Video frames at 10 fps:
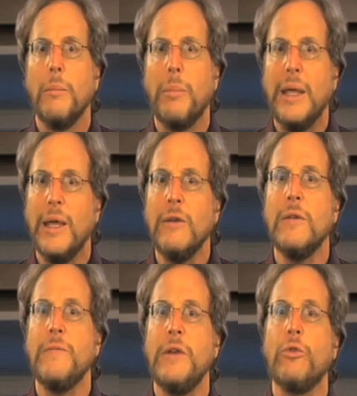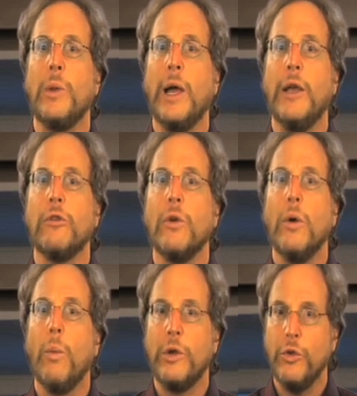Begin to visualize
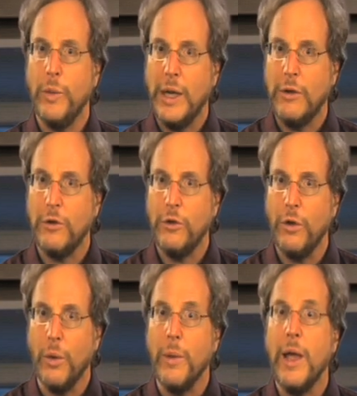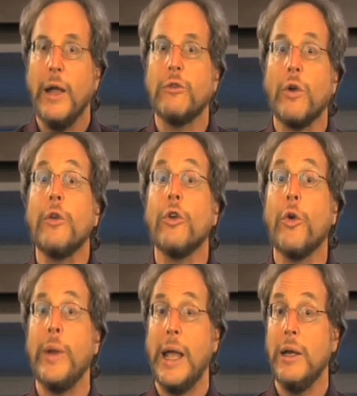what you need to do and start to
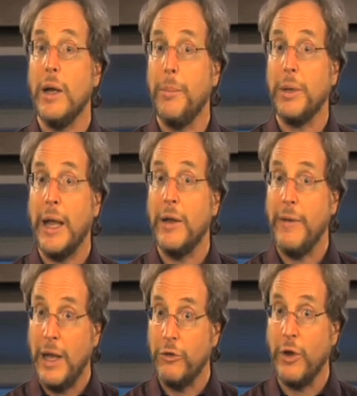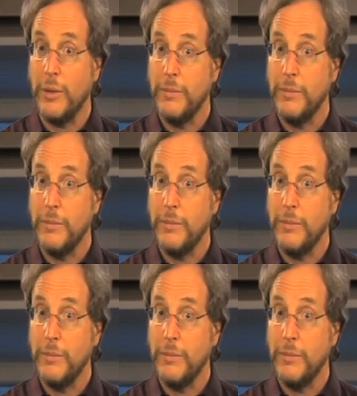create a plan of action.